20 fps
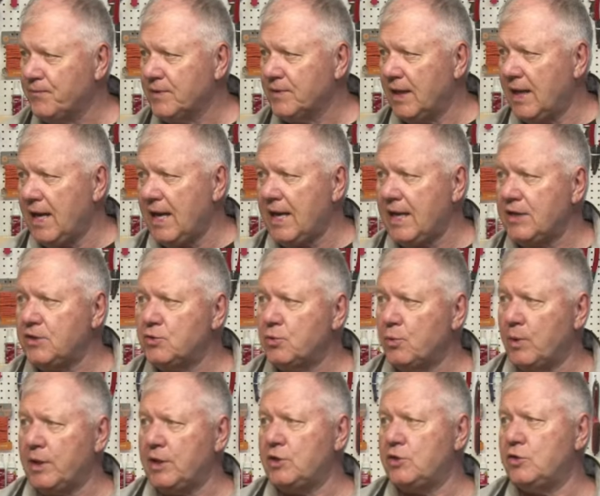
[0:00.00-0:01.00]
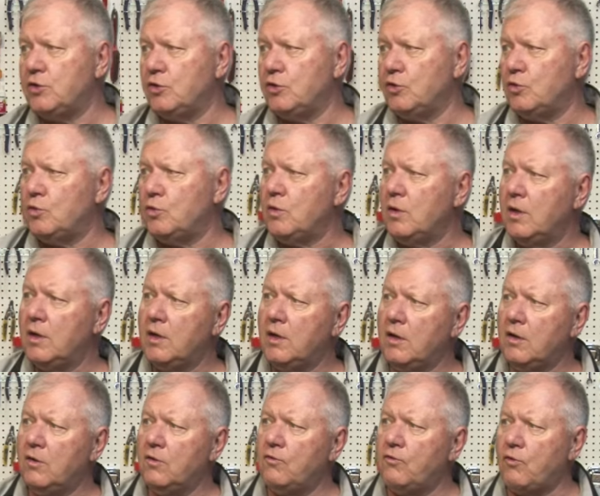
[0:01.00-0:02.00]

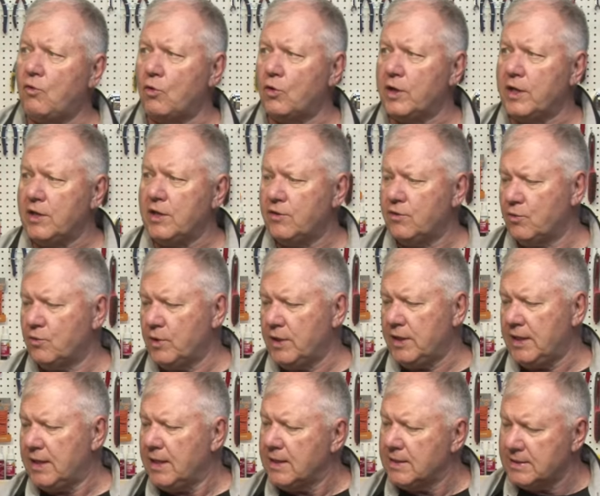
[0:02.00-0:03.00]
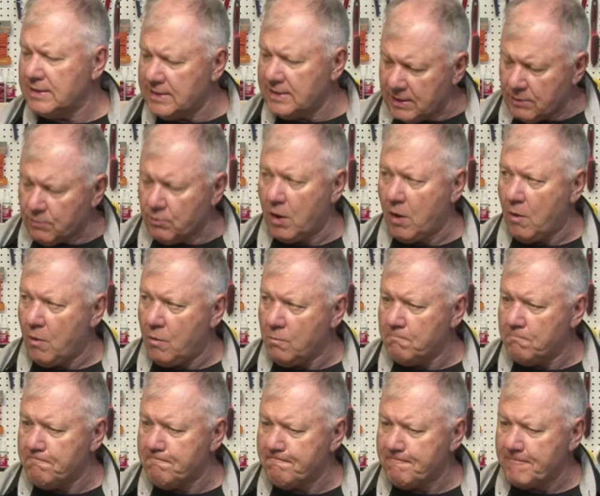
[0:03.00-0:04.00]
A22430.
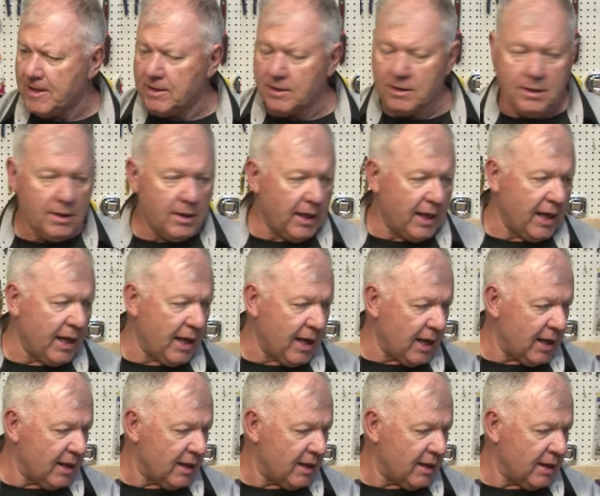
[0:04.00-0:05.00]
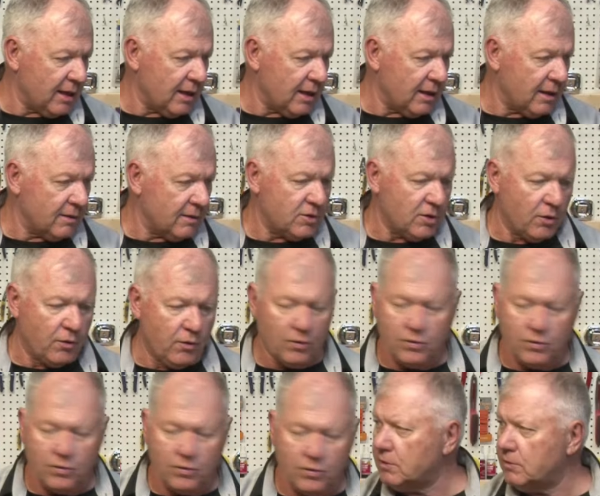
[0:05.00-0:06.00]
And so those
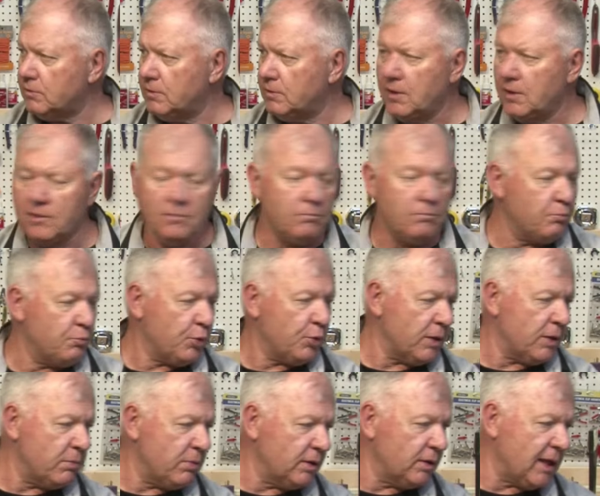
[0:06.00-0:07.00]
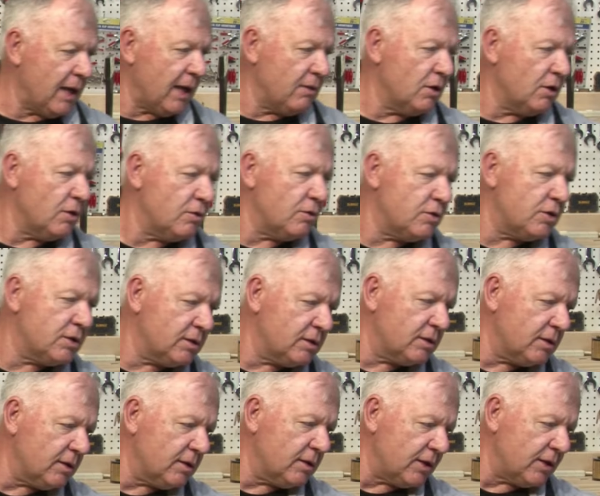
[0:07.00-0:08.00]
are printable downloads
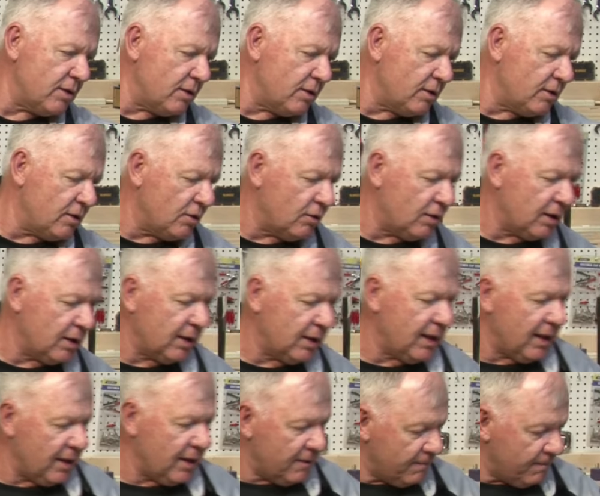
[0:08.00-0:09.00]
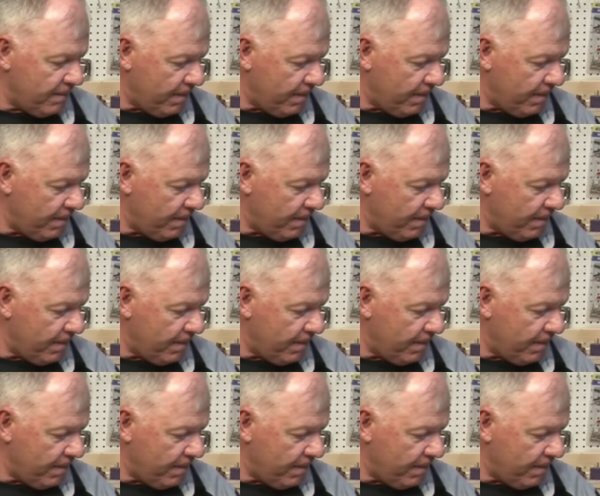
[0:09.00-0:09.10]
that you can get.